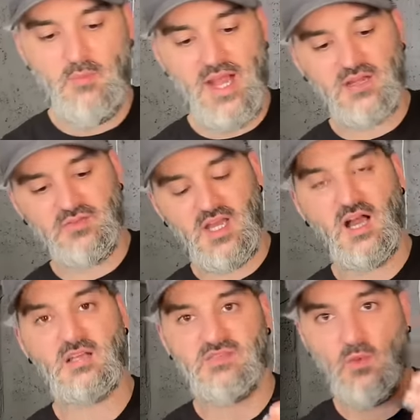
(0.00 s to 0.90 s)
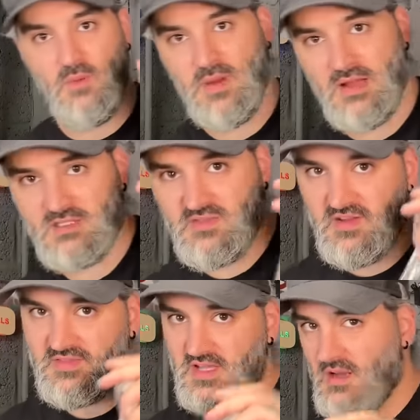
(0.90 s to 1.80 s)
Bag of cars for
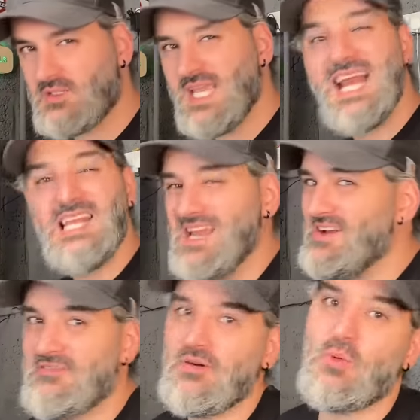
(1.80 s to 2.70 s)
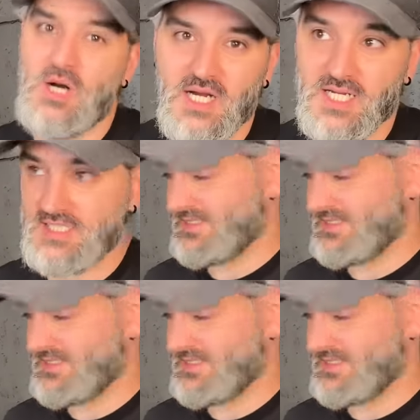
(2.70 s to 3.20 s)
£1.50, and I'll tell you for why.